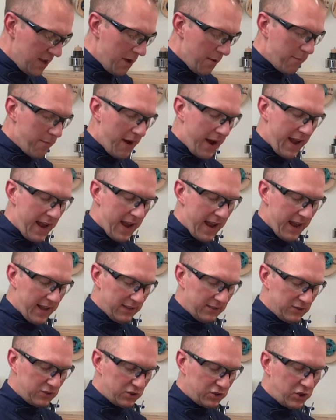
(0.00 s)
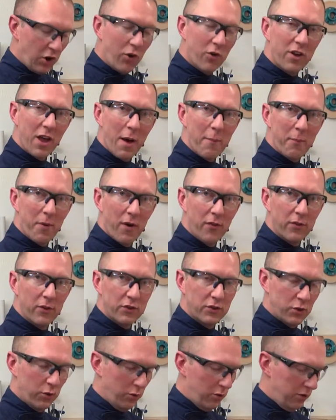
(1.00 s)
My hands choke up on the
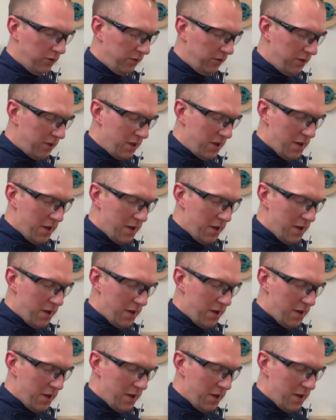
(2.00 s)
tool.